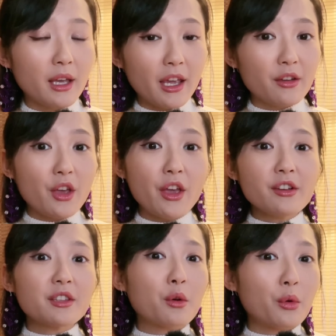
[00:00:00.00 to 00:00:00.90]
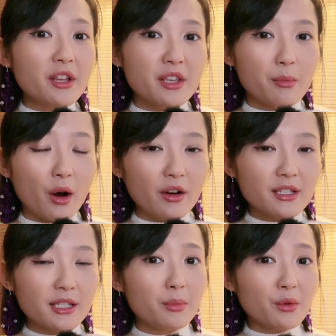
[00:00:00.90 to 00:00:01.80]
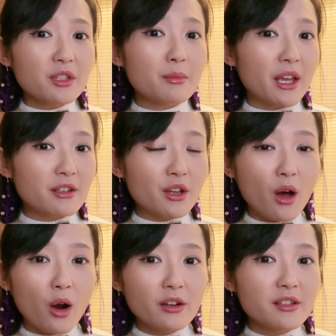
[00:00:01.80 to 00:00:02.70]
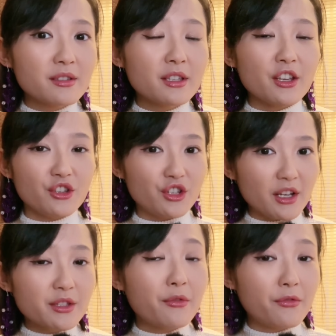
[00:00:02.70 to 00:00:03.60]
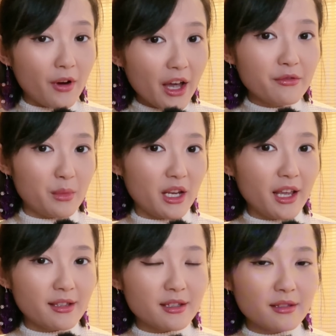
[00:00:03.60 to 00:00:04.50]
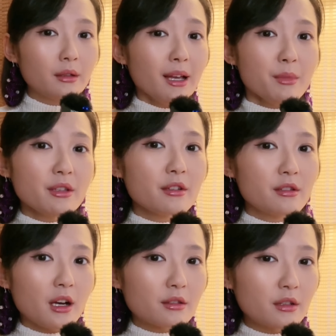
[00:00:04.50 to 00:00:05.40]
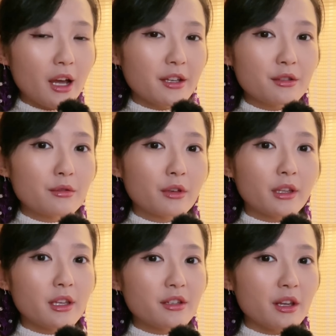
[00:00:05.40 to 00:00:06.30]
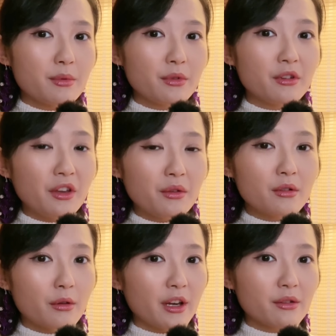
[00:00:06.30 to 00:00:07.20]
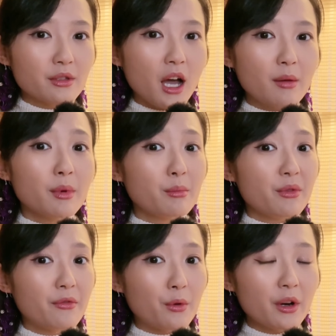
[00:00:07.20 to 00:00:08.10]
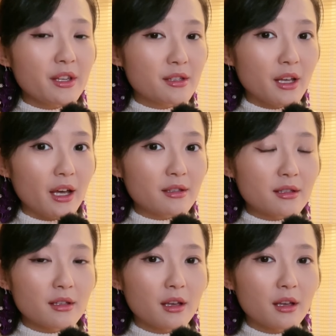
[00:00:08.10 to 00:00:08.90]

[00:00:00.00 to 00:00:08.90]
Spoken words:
And here's the crazy part. Bone cement hardens in just 5 minutes. That means the doctor has to quickly shape your new cranial top before it sets.